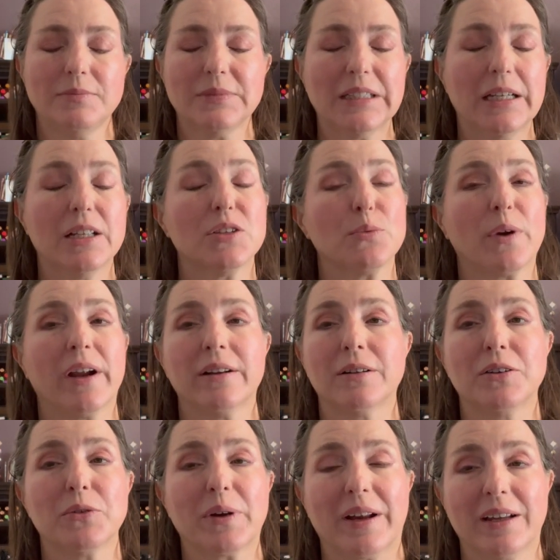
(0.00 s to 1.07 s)
It's right on
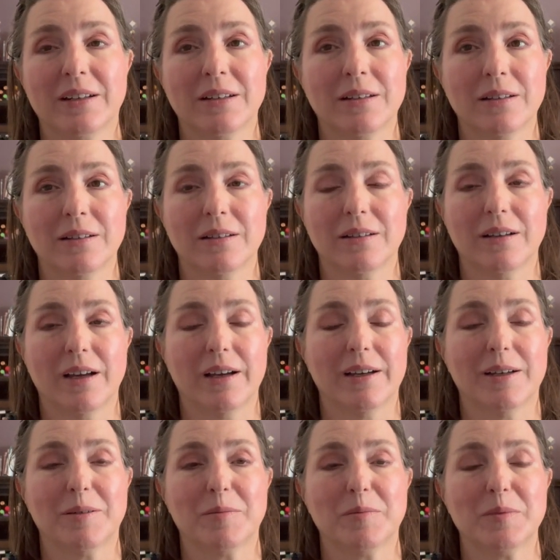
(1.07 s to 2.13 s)
trend.
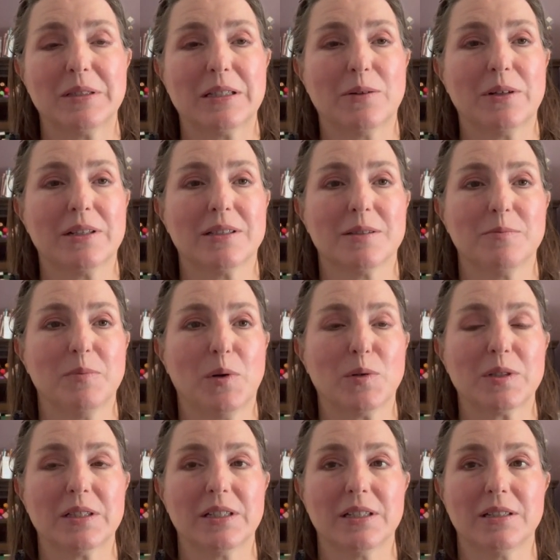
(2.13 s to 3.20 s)
So it's
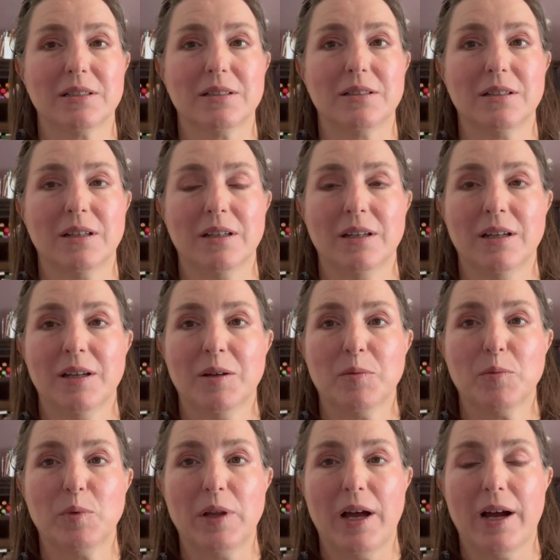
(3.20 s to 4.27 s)
mostly
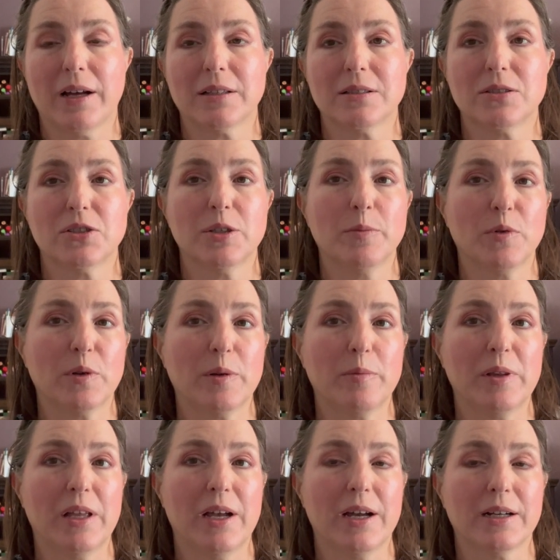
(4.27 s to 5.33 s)
blacks, shimmery
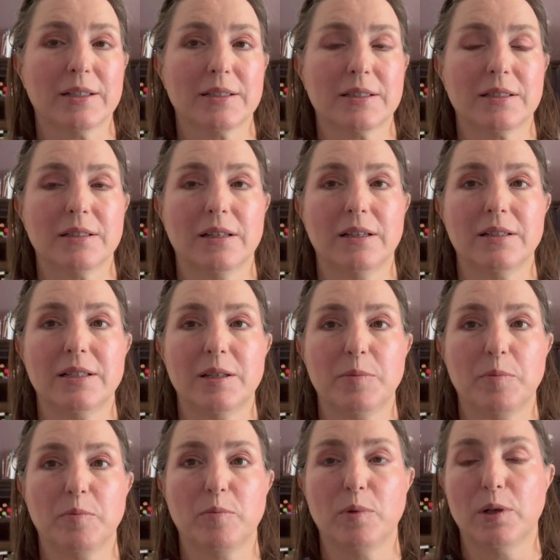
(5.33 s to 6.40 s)
blacks, a deep
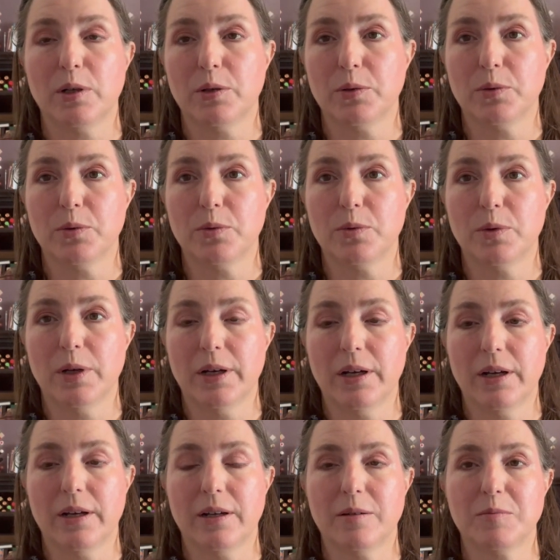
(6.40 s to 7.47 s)
blue,
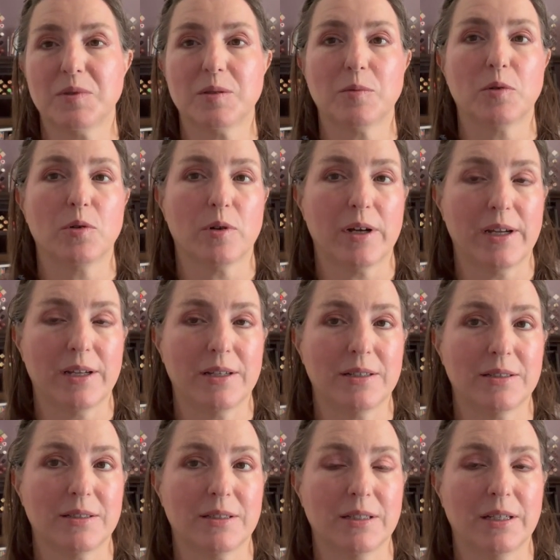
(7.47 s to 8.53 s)
some
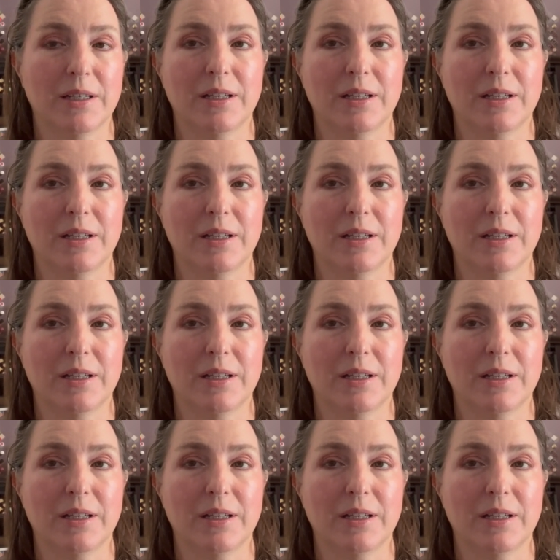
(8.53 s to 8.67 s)
grays,